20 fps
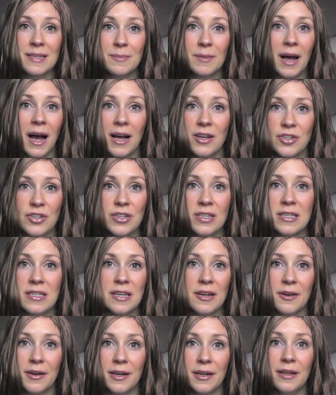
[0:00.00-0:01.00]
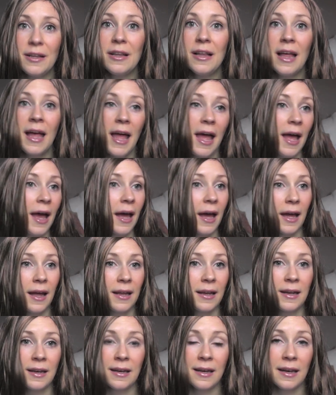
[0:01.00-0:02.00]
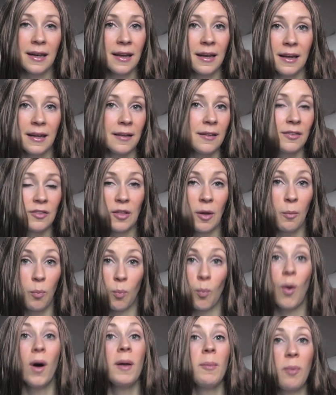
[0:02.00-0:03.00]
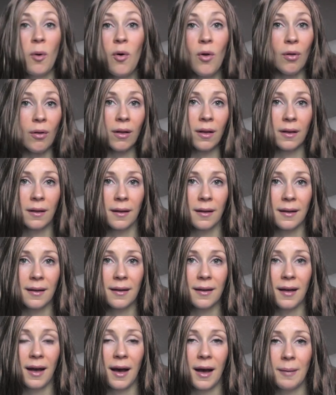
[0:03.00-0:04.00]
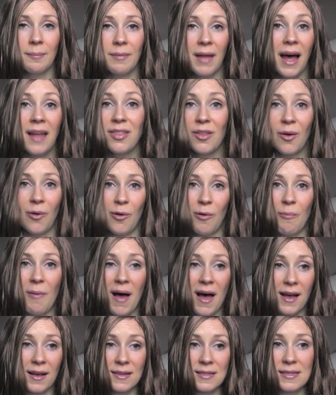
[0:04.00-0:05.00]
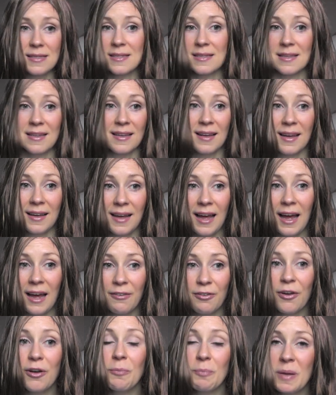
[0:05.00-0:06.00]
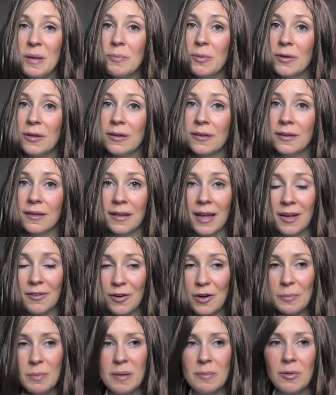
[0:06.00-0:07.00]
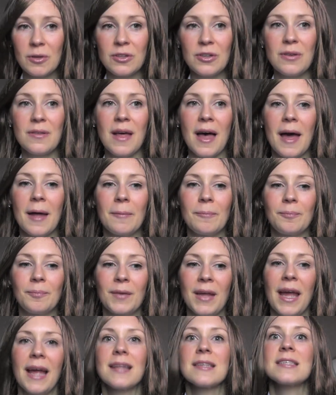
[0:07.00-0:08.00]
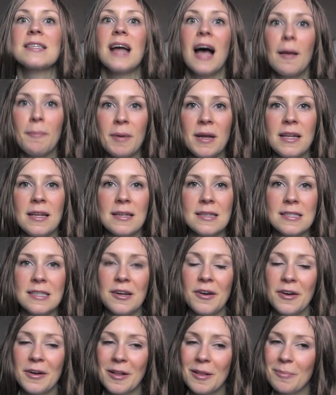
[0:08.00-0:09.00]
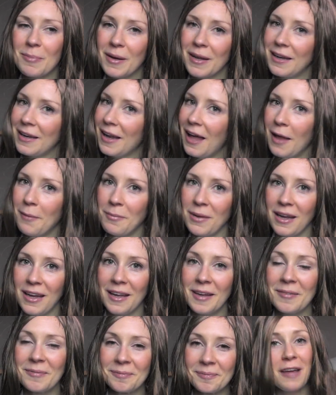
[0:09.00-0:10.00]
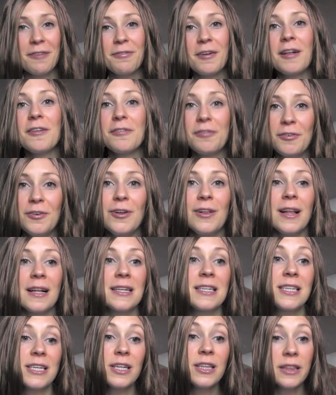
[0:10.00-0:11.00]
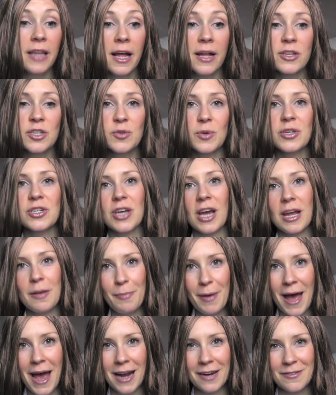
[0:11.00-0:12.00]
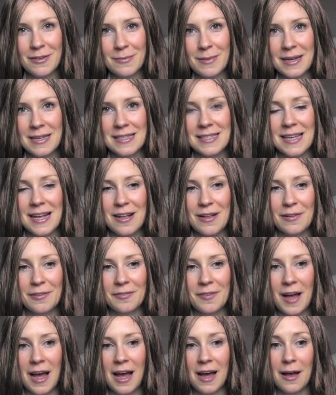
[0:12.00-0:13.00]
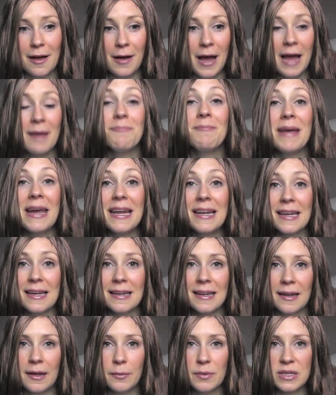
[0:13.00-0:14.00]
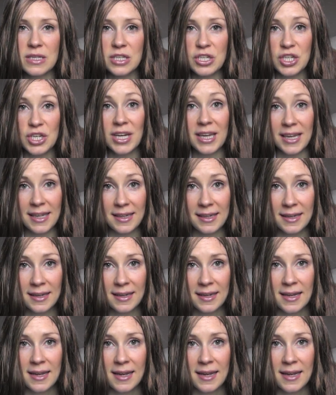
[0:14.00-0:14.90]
some kashi cereal. The one bowl, um, not the whole box. I've heard people I've heard people do that. Can't stop eating cereal, but not me. I felt full until lunch, which I had packed for myself. Uh, I made it. It was chicken